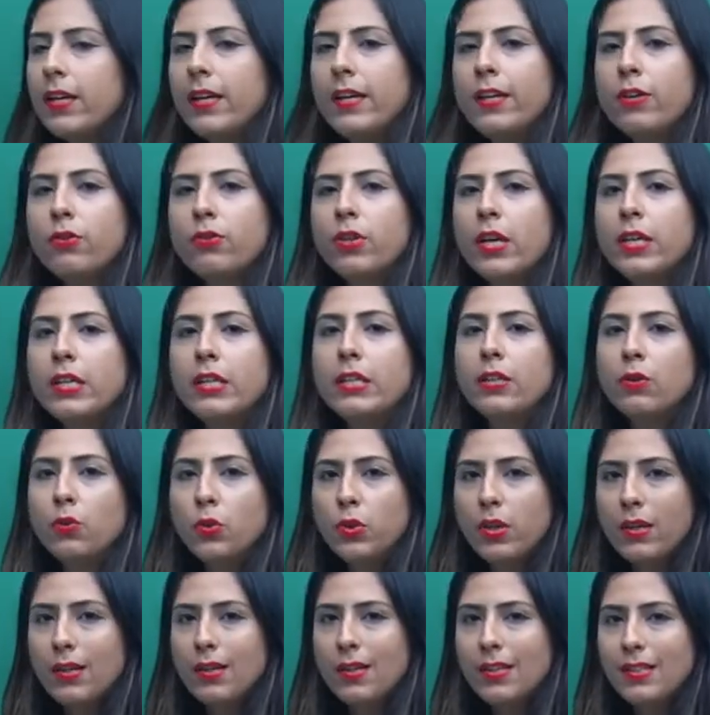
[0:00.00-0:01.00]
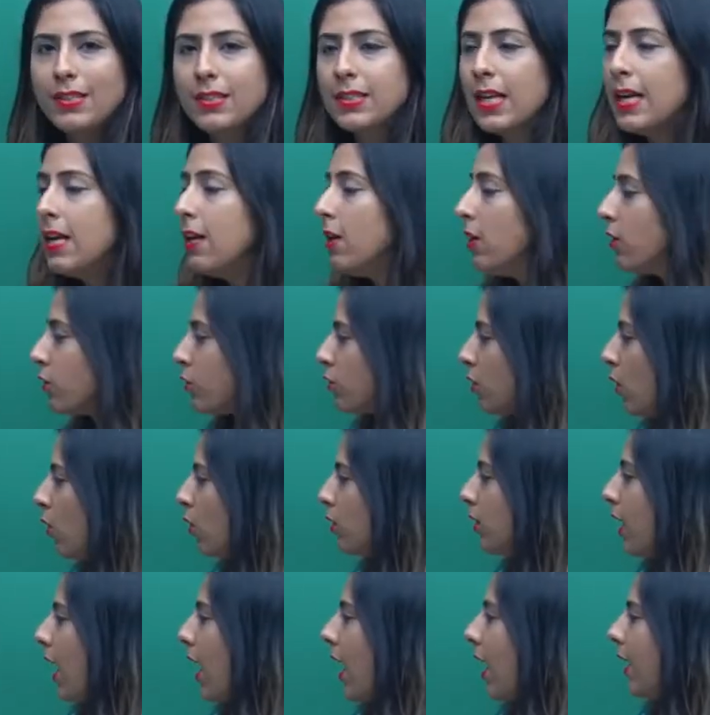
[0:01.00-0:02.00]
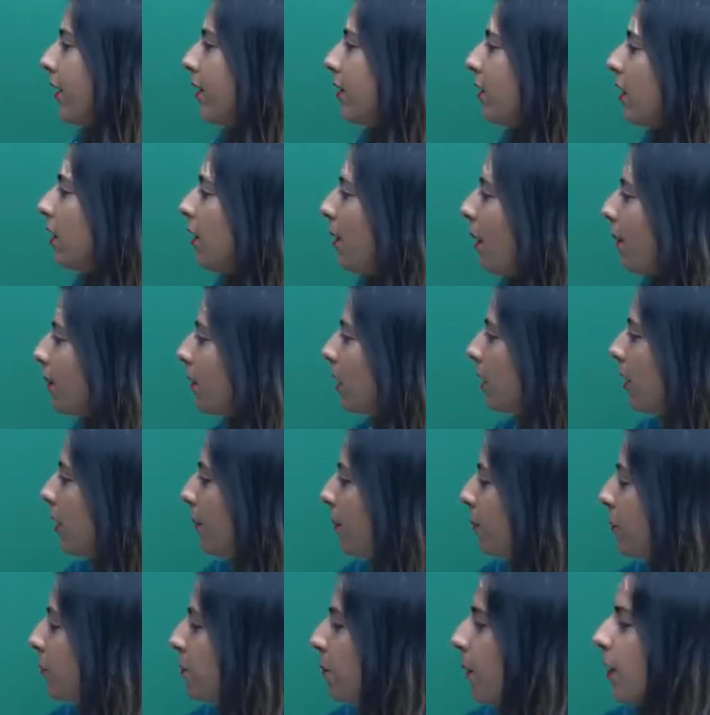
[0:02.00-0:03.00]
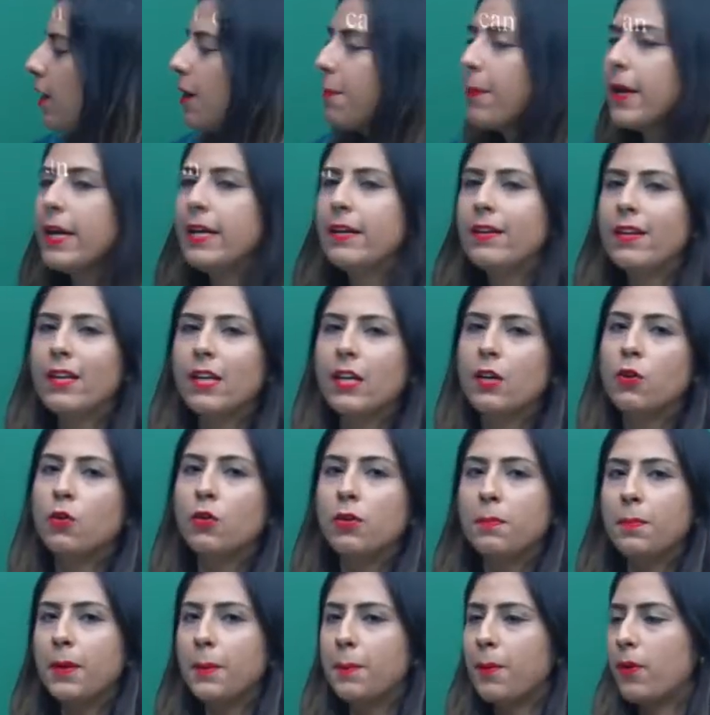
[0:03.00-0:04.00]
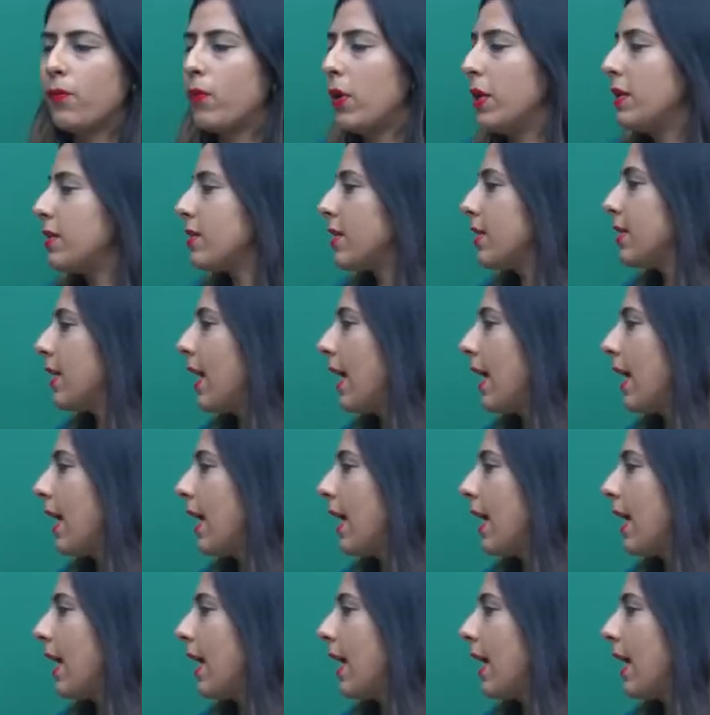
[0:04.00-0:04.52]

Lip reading: into the uterus so that the sperm entry could be prevented.